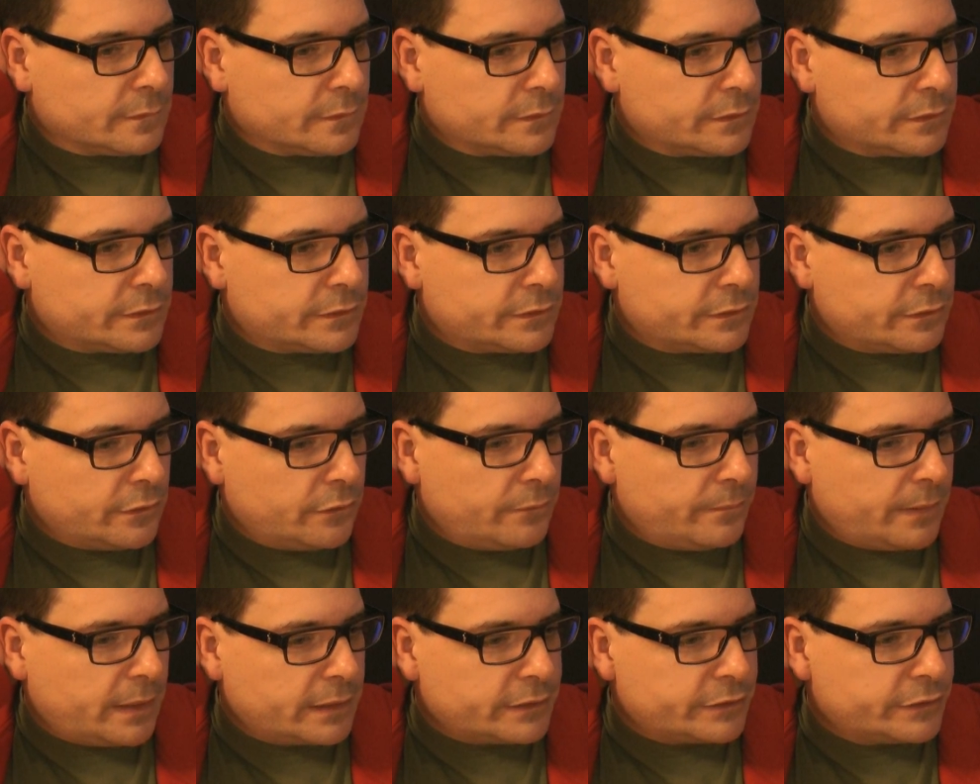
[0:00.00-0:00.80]

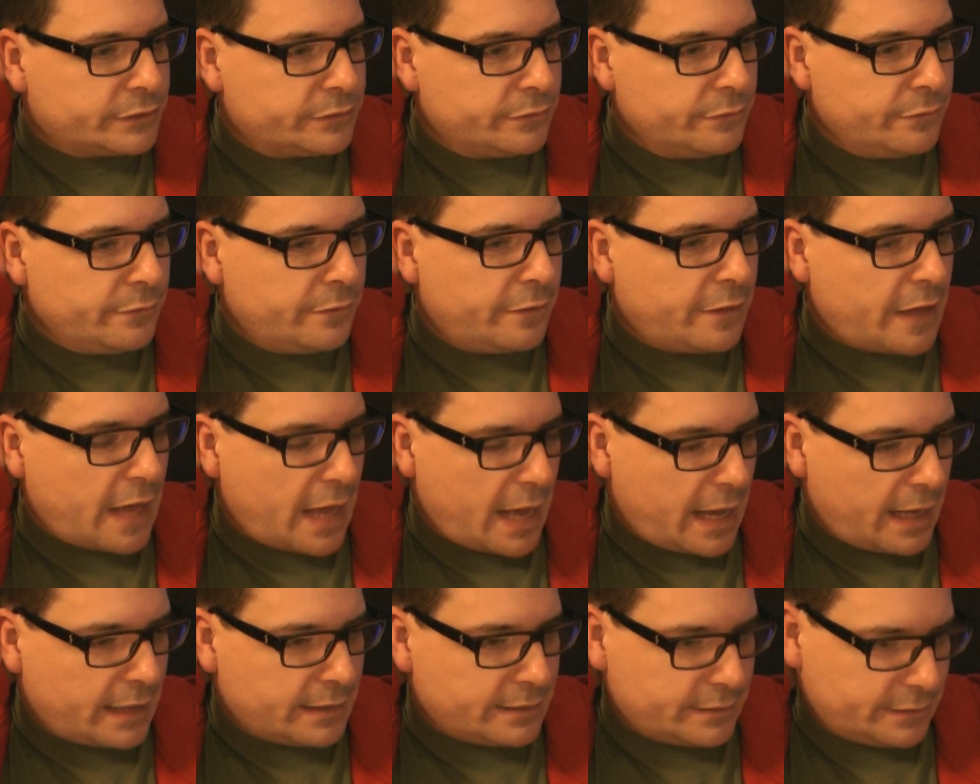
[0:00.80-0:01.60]
So much to
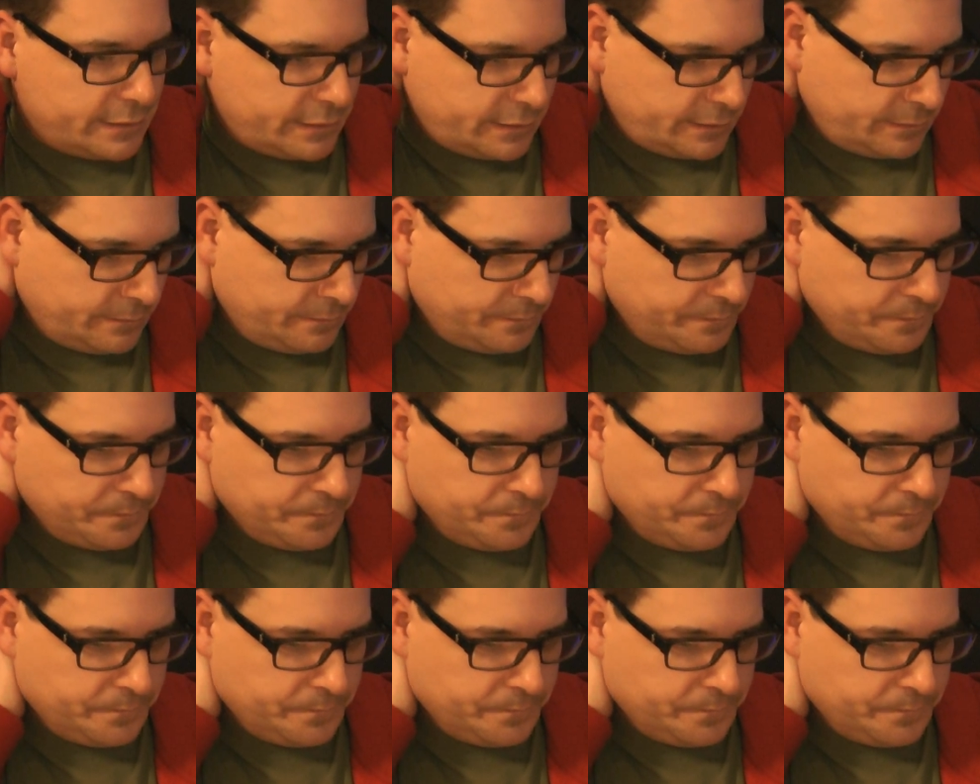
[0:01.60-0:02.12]
that.